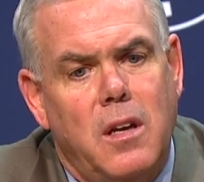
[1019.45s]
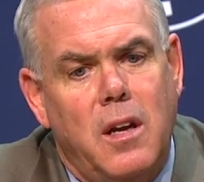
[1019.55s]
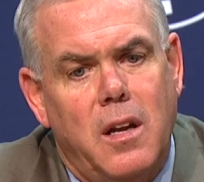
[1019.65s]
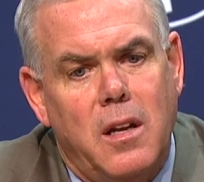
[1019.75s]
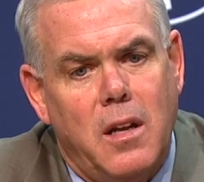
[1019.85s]

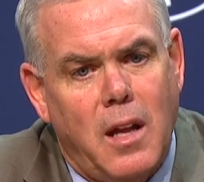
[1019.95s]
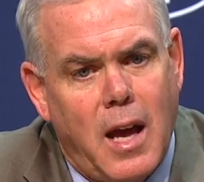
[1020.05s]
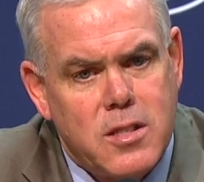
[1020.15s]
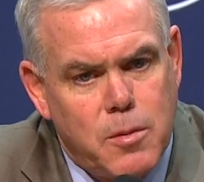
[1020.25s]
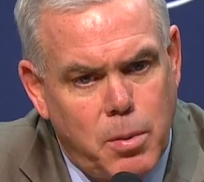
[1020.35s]
And
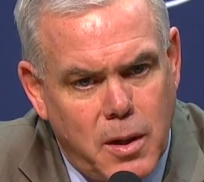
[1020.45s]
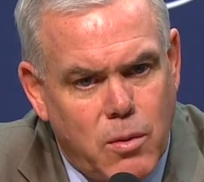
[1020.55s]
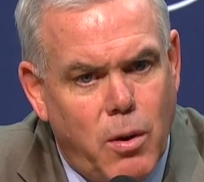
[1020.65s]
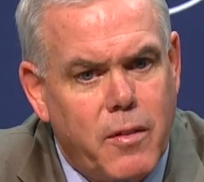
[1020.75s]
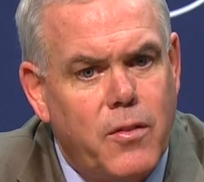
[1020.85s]
Elijah played
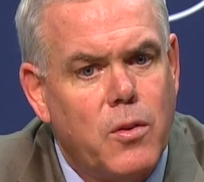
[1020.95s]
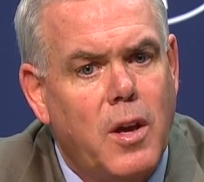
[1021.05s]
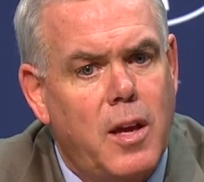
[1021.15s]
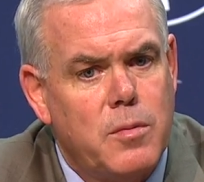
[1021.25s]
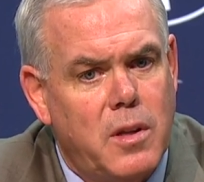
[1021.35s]
quite a few
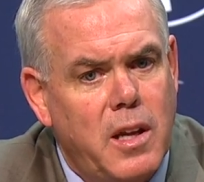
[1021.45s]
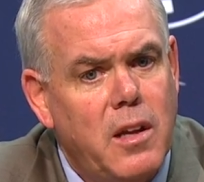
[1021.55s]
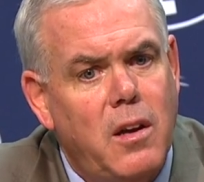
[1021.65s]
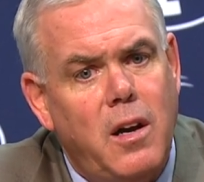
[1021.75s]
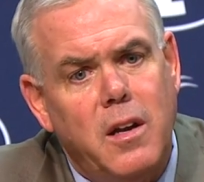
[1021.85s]
games at
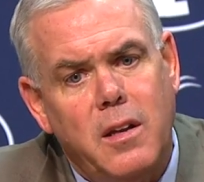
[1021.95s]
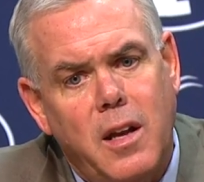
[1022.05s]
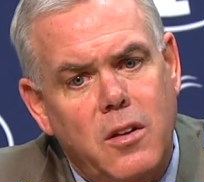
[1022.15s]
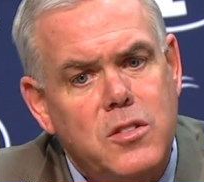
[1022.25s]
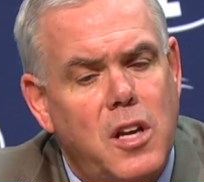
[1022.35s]
Elon, and
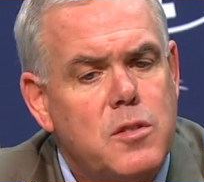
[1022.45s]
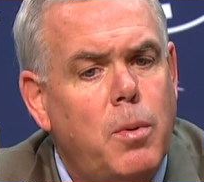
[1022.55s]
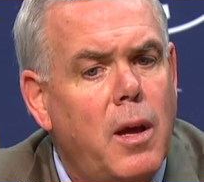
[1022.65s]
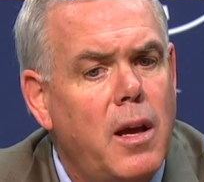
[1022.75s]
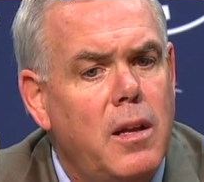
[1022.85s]
LJ's
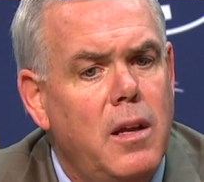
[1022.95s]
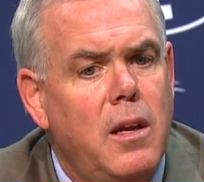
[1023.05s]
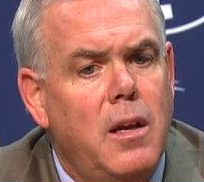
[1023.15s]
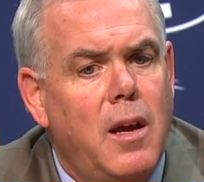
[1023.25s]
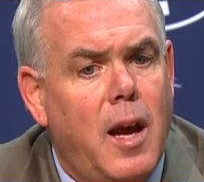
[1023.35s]
played
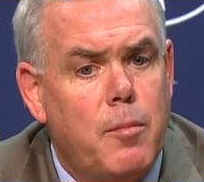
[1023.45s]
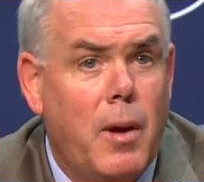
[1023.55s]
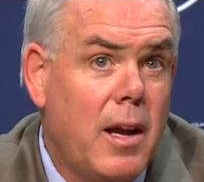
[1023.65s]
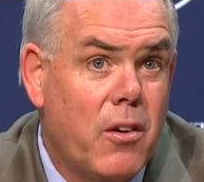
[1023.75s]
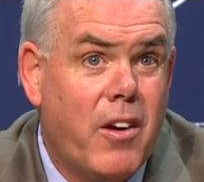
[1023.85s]
at
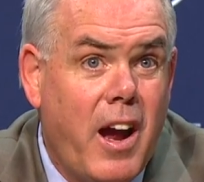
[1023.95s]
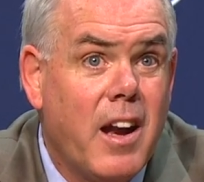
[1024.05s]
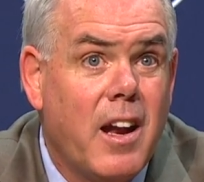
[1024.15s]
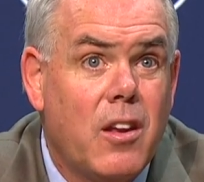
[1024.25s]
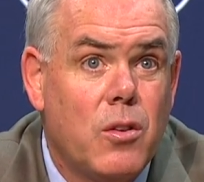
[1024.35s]
Baylor
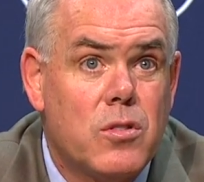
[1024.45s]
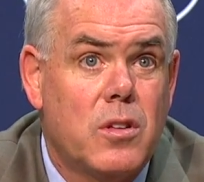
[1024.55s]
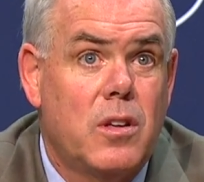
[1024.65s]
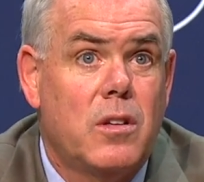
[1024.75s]
and at Houston.